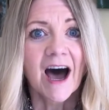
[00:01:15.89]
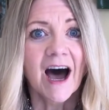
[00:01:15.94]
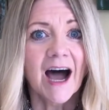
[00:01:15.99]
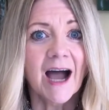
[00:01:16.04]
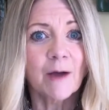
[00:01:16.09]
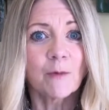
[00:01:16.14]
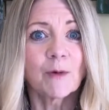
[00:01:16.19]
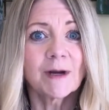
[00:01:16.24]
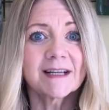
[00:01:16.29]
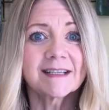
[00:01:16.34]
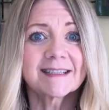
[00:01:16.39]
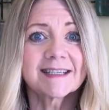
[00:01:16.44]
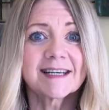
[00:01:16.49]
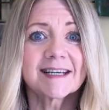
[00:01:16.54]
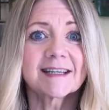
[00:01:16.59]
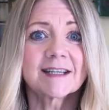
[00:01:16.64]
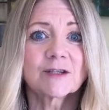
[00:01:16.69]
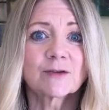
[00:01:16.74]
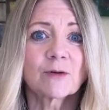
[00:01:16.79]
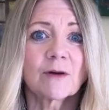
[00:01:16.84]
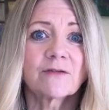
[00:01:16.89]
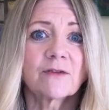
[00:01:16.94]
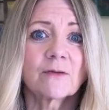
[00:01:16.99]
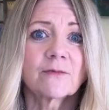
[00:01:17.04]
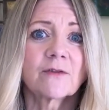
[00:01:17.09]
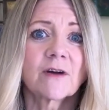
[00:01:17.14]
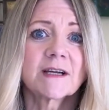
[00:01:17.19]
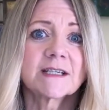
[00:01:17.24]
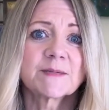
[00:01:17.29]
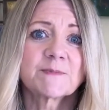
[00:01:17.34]
I wanted to eat the truffle
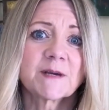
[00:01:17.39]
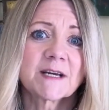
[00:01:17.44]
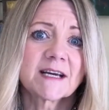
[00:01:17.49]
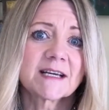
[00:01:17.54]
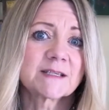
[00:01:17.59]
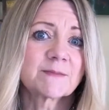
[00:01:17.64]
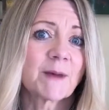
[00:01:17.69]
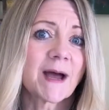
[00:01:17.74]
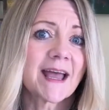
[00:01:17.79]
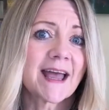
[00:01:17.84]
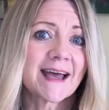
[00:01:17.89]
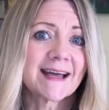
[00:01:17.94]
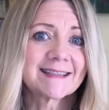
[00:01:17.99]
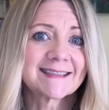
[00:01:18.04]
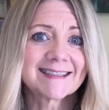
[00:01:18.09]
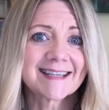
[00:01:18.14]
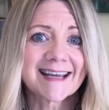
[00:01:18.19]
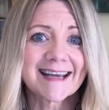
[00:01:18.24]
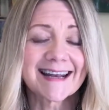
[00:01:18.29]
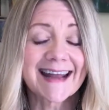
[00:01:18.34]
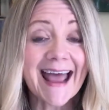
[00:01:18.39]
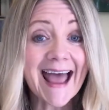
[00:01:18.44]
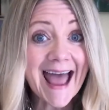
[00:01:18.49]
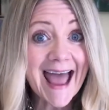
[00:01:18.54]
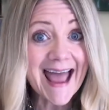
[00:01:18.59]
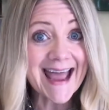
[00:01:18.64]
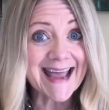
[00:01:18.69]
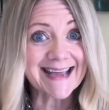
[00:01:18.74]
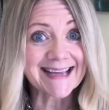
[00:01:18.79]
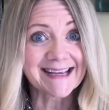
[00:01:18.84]
fries because my head said,
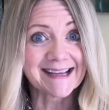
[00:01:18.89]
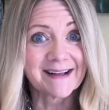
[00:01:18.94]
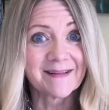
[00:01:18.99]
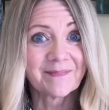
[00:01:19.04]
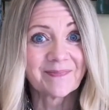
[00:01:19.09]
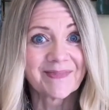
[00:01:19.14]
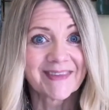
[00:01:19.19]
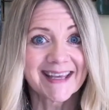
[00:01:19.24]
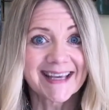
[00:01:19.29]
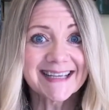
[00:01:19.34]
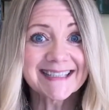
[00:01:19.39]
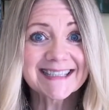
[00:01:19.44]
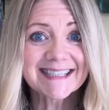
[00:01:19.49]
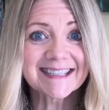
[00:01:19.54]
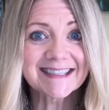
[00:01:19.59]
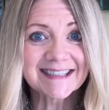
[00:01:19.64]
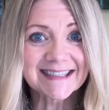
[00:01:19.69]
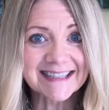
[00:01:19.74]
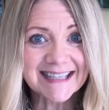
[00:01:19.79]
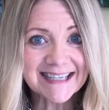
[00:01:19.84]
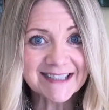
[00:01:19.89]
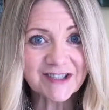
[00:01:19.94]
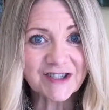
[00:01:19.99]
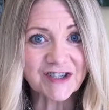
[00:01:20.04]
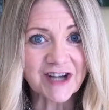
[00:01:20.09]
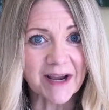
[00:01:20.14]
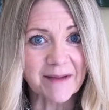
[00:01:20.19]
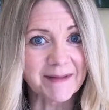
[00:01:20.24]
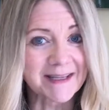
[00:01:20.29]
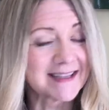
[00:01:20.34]
hey, it's
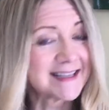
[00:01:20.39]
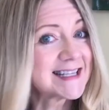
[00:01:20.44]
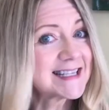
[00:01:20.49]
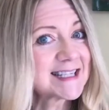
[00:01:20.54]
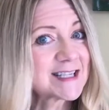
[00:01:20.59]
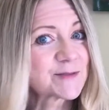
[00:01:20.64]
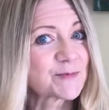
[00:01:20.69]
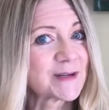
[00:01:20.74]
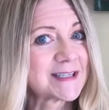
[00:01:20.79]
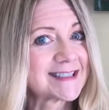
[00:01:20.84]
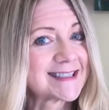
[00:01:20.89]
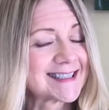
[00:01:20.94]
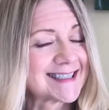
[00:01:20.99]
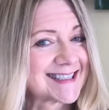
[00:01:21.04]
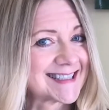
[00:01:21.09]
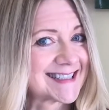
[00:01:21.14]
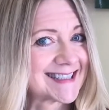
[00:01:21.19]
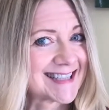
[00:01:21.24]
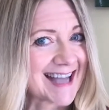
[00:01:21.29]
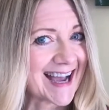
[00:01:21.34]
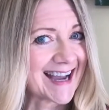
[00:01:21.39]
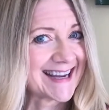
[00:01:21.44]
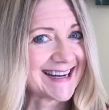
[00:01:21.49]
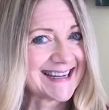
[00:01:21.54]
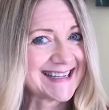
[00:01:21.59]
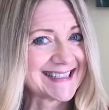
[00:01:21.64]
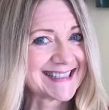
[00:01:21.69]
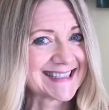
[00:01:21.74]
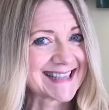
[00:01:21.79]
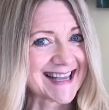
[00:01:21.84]
lunchtime and this is when
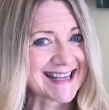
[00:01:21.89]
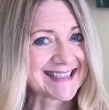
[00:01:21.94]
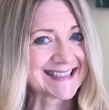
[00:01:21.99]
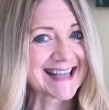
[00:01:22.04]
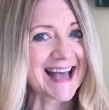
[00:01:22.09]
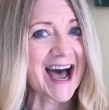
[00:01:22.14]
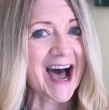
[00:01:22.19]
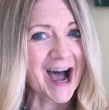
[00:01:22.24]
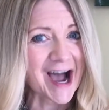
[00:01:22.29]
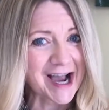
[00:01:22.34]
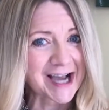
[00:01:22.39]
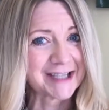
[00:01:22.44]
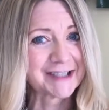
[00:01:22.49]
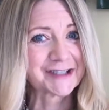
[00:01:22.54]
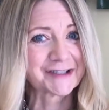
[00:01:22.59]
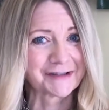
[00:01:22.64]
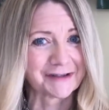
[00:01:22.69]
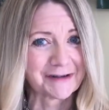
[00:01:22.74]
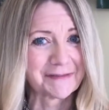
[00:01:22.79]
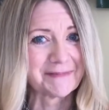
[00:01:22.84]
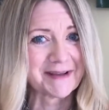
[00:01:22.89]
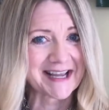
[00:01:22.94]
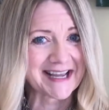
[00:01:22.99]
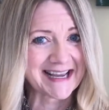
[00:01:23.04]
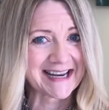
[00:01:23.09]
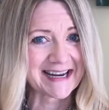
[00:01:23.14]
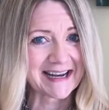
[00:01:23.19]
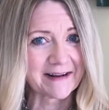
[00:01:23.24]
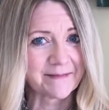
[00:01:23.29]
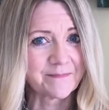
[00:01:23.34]
society says I should be
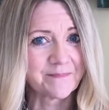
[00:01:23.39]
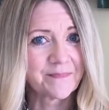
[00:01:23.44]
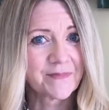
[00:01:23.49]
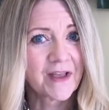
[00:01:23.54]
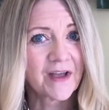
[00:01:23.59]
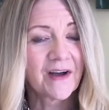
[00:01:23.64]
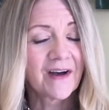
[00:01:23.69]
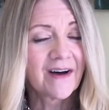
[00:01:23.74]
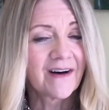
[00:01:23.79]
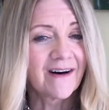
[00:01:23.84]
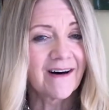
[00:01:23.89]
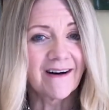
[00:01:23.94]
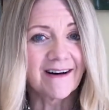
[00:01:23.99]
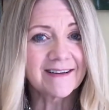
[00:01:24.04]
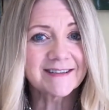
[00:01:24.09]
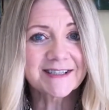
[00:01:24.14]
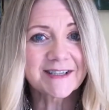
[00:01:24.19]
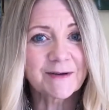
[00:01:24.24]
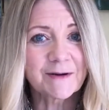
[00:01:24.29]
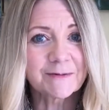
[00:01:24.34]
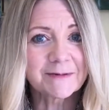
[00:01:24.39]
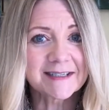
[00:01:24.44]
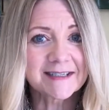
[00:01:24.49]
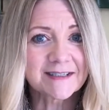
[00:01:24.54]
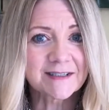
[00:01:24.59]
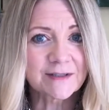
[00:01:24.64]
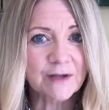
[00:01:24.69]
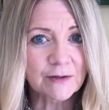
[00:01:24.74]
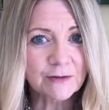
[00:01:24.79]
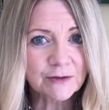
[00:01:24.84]
eating. Also, it was a
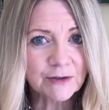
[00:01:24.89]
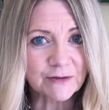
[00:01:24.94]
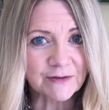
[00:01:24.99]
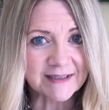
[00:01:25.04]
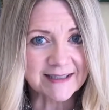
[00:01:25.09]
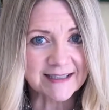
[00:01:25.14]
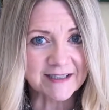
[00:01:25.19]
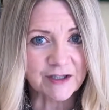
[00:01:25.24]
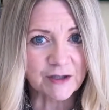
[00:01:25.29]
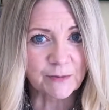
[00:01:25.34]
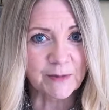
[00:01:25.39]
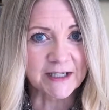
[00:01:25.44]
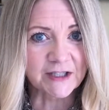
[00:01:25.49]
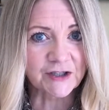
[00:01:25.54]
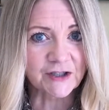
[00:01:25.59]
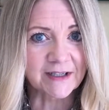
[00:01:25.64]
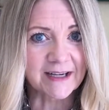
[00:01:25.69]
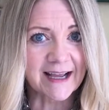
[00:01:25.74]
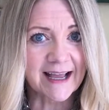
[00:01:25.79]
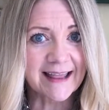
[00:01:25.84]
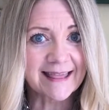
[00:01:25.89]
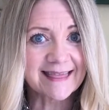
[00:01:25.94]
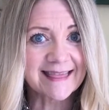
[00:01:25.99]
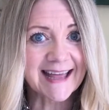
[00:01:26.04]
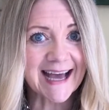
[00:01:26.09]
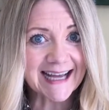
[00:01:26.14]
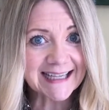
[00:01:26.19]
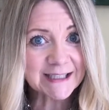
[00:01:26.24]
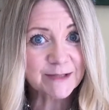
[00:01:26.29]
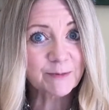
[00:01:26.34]
social situation, and
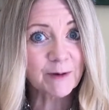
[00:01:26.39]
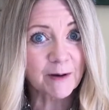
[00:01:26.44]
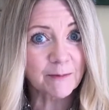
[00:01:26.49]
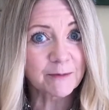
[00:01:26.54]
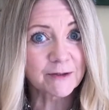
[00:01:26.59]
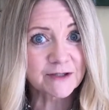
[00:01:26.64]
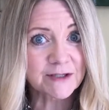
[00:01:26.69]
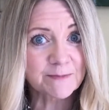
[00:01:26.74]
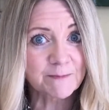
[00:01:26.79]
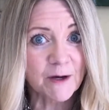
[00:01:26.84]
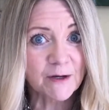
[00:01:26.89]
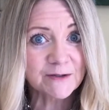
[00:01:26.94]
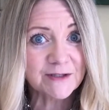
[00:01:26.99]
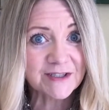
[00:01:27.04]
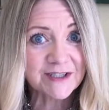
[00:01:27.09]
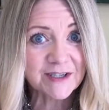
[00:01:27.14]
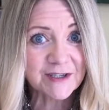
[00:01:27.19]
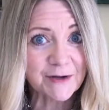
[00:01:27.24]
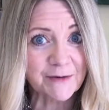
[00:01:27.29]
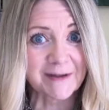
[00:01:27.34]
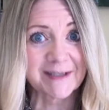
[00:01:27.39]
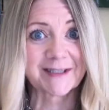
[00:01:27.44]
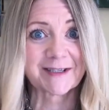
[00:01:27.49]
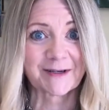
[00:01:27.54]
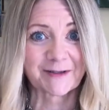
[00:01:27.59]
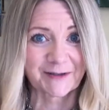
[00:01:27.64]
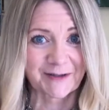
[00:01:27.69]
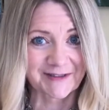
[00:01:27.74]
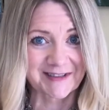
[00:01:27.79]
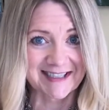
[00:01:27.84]
that's what we're supposed to do in
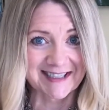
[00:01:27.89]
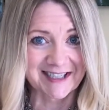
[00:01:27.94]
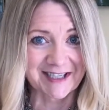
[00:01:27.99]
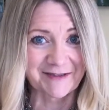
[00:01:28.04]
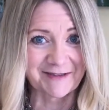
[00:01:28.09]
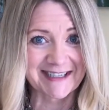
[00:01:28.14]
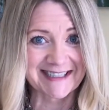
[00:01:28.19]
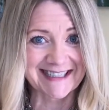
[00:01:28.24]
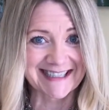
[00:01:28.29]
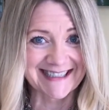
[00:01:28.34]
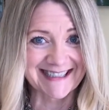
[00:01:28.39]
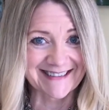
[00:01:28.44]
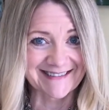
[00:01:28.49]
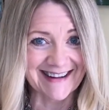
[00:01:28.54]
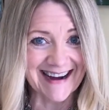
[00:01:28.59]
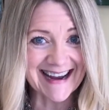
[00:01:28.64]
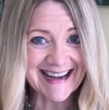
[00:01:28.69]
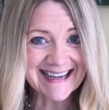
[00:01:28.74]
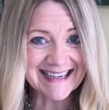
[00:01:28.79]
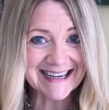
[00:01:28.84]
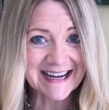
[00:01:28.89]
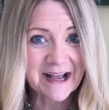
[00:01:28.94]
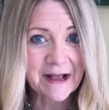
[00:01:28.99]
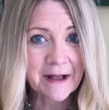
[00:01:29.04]
social situations, right?